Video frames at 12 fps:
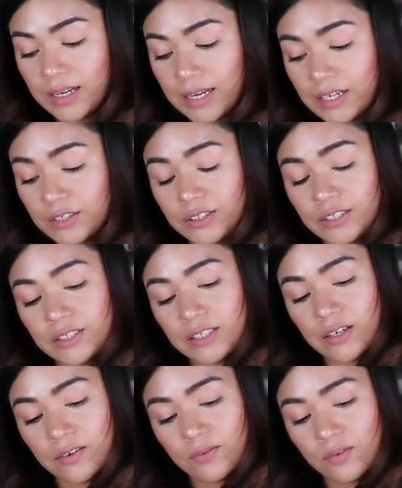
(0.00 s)
energies
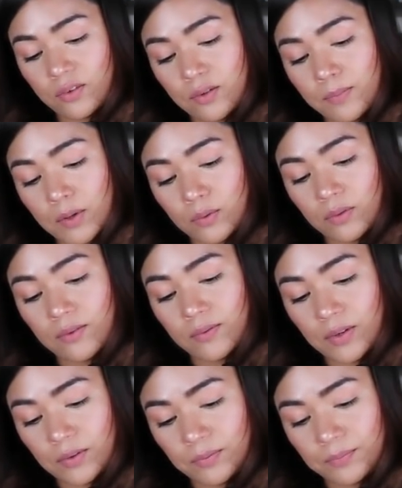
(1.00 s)
here for the both of
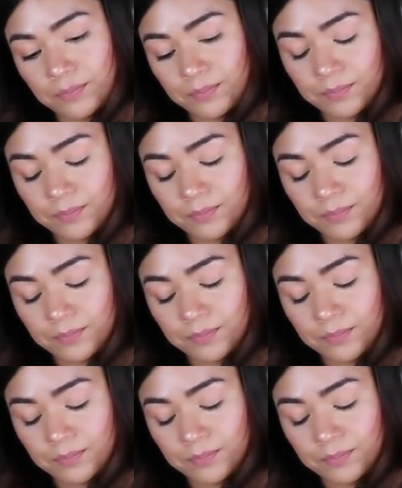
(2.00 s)
you.